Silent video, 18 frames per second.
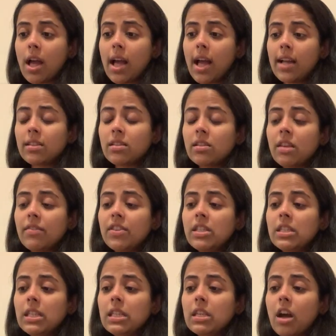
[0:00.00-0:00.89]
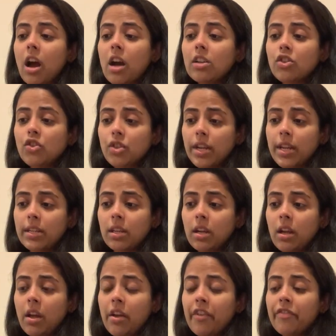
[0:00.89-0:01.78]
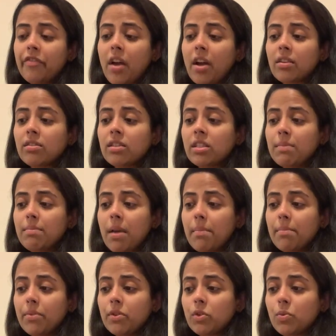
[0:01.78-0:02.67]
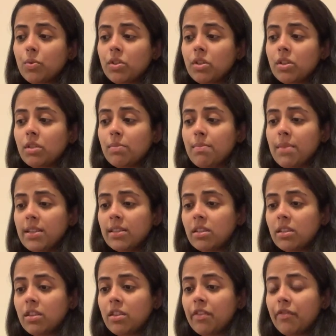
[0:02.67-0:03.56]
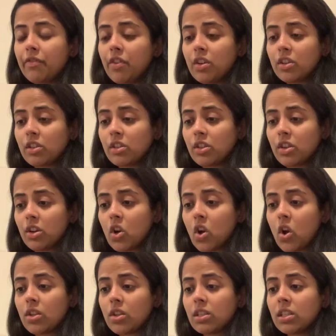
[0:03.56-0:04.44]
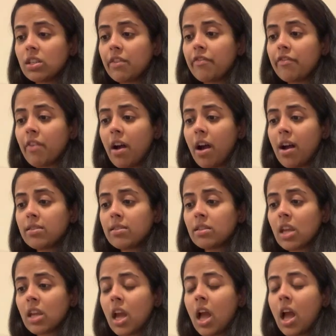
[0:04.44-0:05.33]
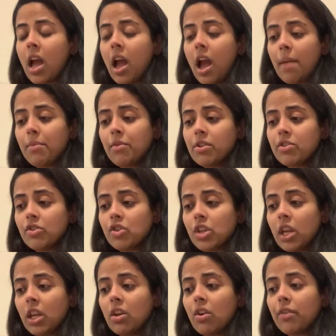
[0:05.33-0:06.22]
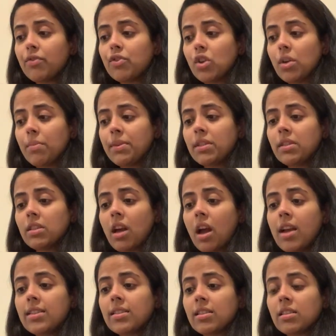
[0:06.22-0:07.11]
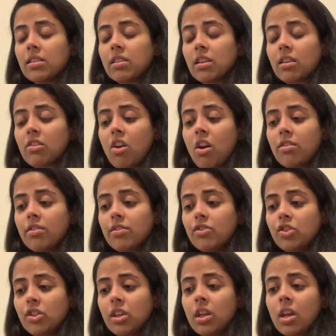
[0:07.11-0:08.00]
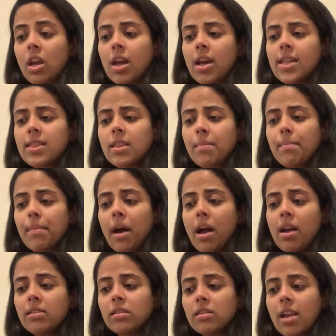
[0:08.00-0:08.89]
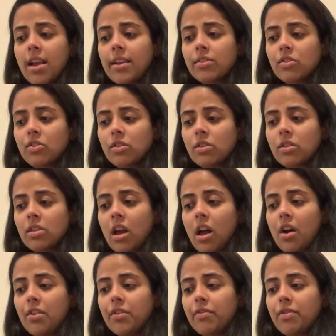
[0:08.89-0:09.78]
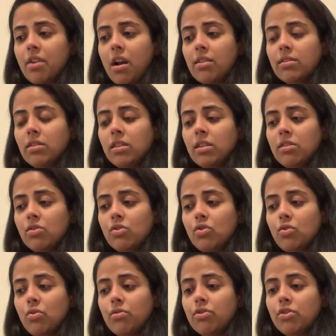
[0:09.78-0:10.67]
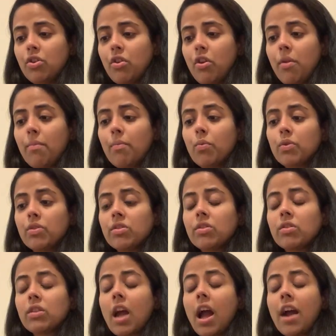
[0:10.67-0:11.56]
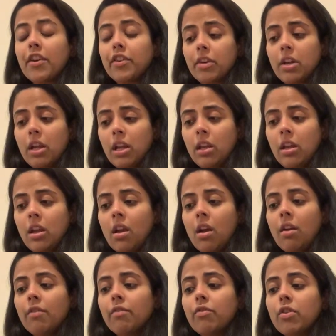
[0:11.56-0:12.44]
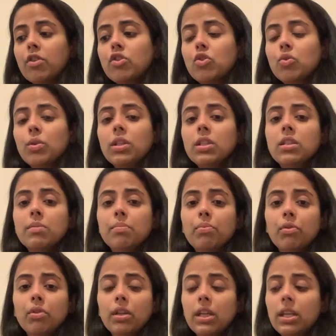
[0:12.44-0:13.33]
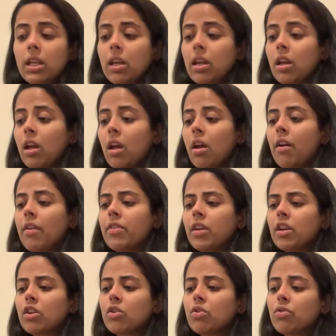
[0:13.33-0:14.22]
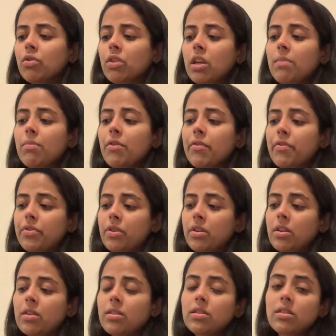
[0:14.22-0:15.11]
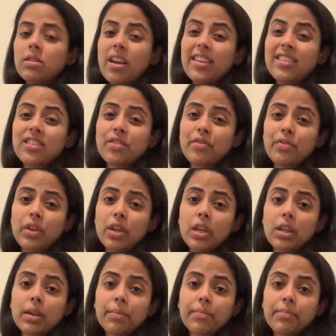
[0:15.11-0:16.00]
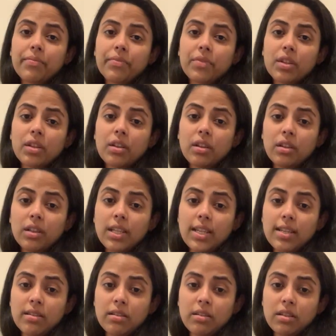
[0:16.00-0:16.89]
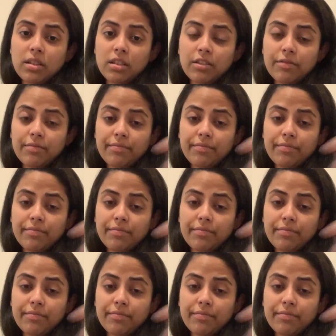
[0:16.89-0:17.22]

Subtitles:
and 1,700 faculty members were dismissed in the first year, causing a vast hemorrhaging of German science and technology. The mass exodus out of Nazi controlled Europe was staggering, virtually depleting the cream of the scientific elite.